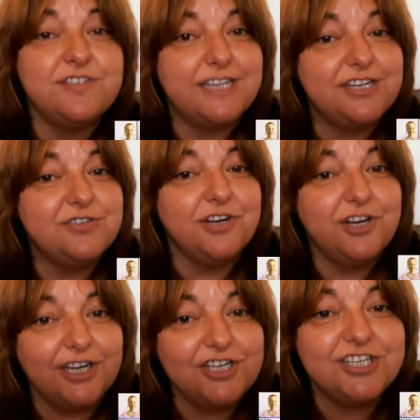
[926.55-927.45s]
century
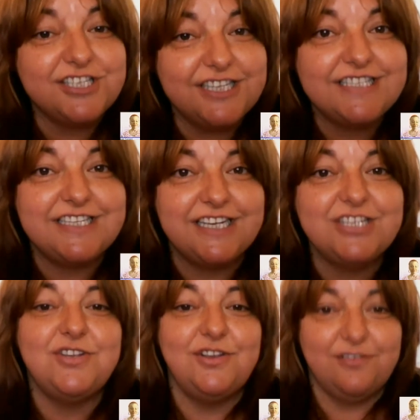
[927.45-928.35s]
consciousness into
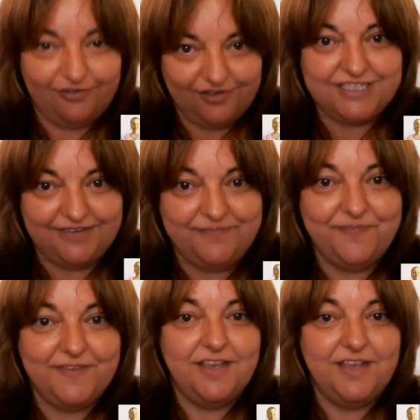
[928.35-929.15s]
university.